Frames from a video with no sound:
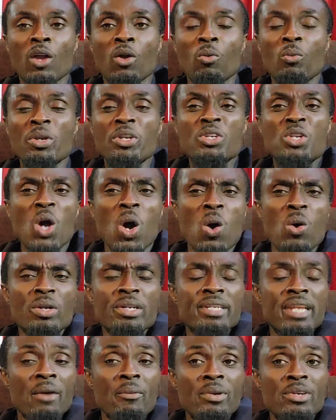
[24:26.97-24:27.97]
Without
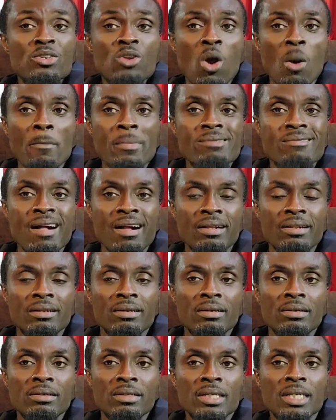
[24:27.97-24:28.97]
there is no miracle,
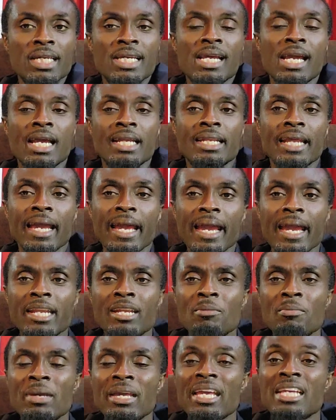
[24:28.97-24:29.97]
the
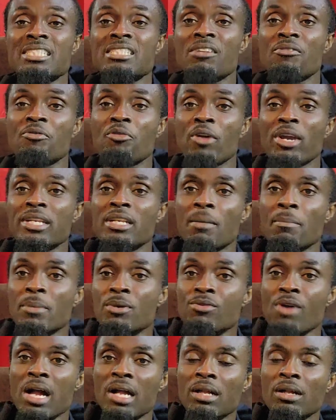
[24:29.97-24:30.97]
enemy is afraid of
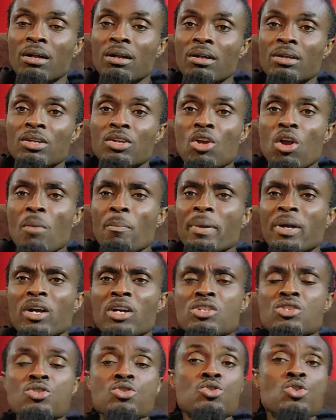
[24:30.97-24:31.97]
miracle
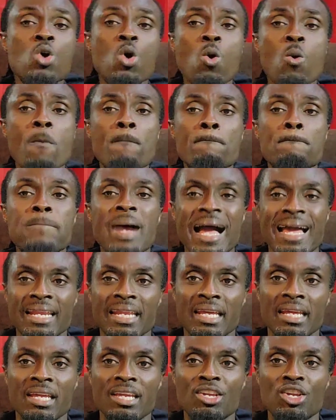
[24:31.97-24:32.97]
because
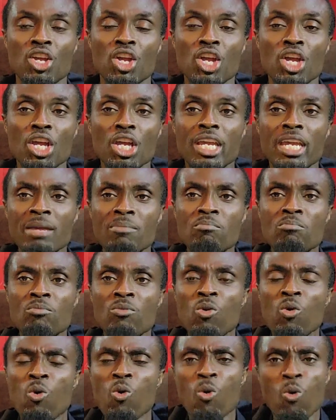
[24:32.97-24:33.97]
nobody can
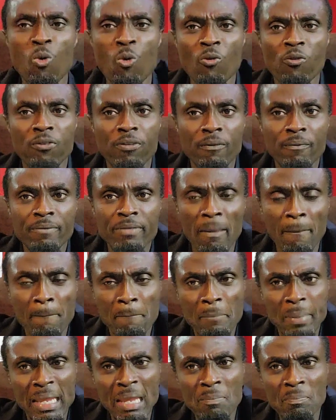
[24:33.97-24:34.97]
move the
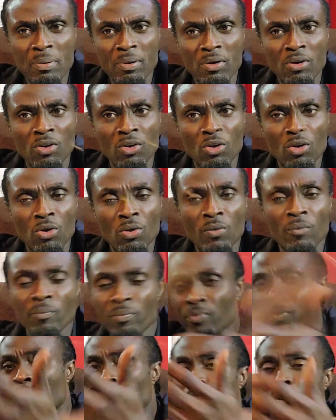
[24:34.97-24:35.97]
people
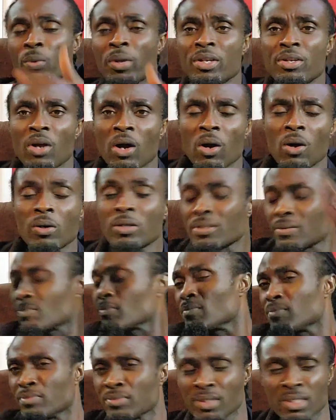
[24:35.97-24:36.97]
without
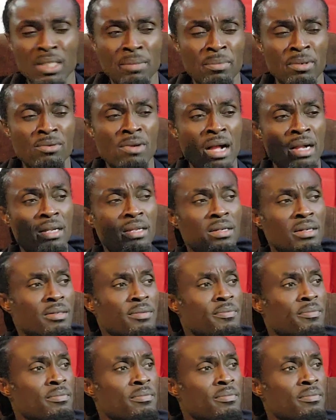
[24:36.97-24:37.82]
the miracle.